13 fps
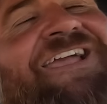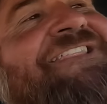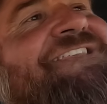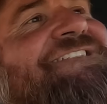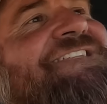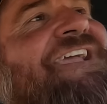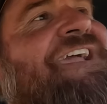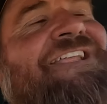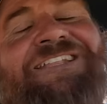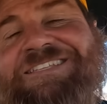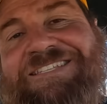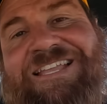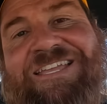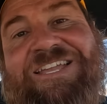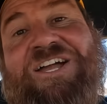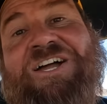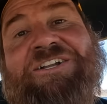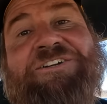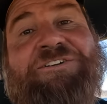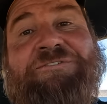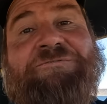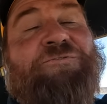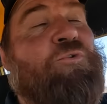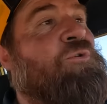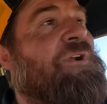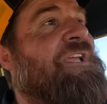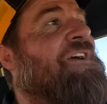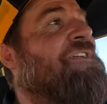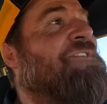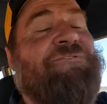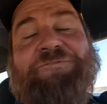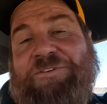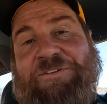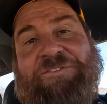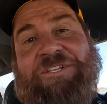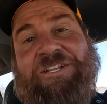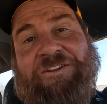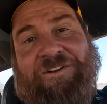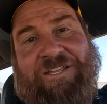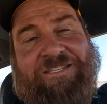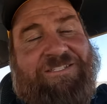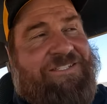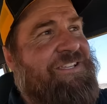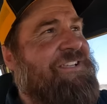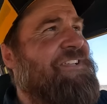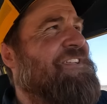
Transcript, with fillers: And the sand is like one forty, one fifty degrees.